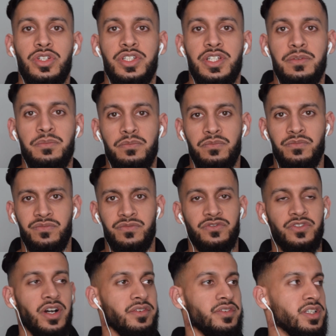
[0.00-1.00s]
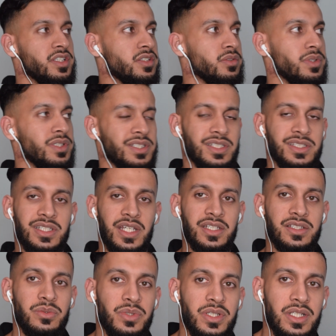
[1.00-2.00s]
the gym 5 days a week, 6
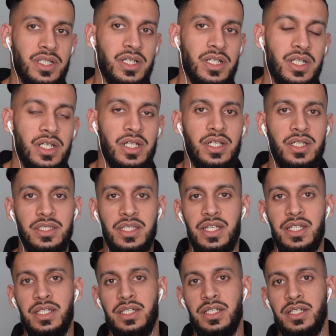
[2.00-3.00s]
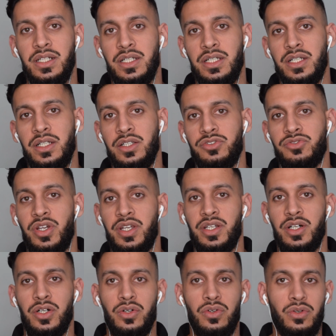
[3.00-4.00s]
days a week, they train
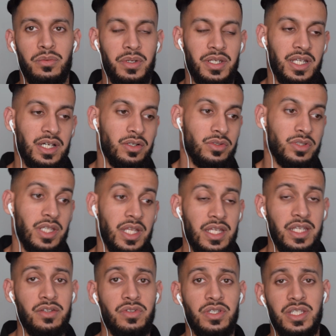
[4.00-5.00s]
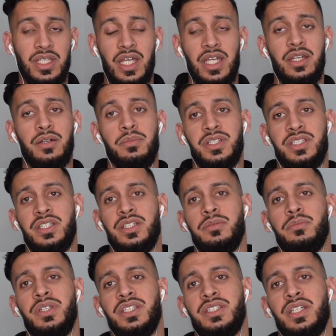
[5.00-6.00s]
at home, and now they are
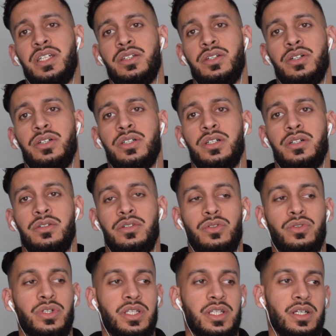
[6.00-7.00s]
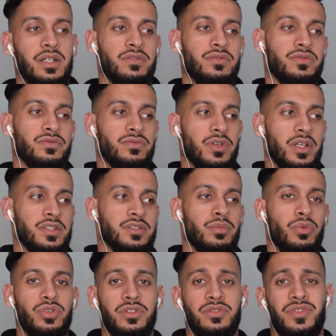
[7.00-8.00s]
messaging me saying, oh, look here, I've lost
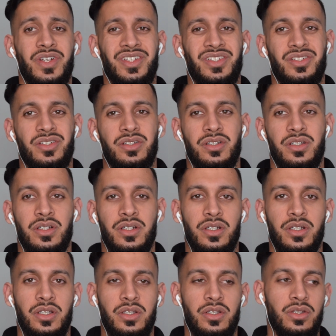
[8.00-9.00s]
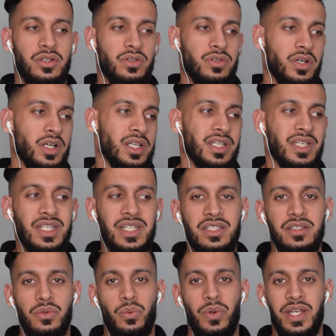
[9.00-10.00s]
motivation, you know, I
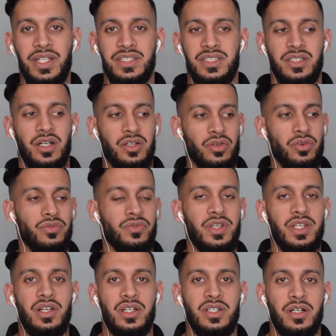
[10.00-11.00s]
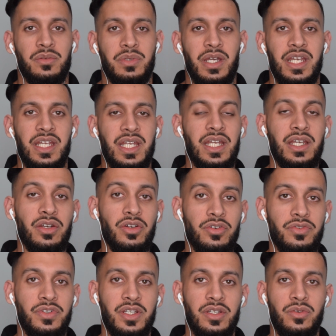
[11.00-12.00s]
need the weights, I don't feel like I'm getting
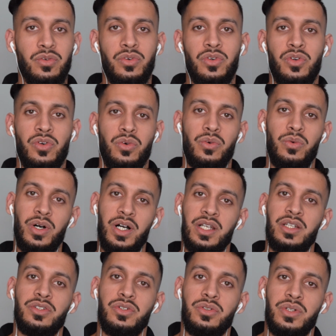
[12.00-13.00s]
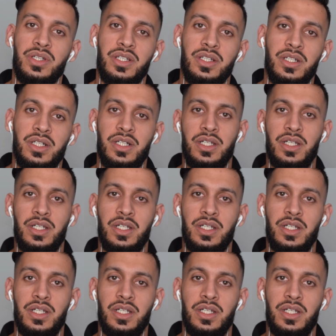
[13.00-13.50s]
enough in while doing